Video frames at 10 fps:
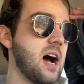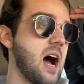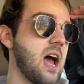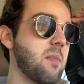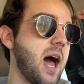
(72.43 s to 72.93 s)

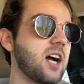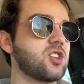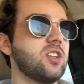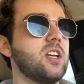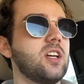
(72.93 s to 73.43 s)
I'm
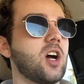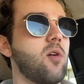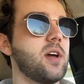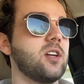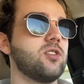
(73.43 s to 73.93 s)
actually
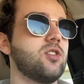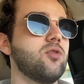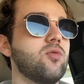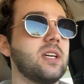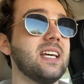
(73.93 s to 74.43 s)
going
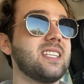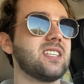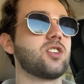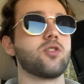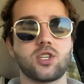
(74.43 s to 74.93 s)
to get
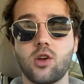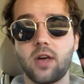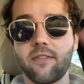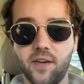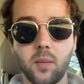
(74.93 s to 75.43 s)
so so
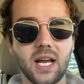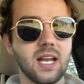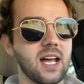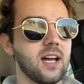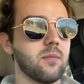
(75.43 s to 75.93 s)
they're filming a,
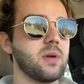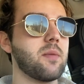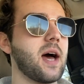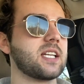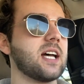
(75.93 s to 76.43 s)
a
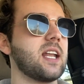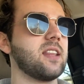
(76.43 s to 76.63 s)
BMX edit.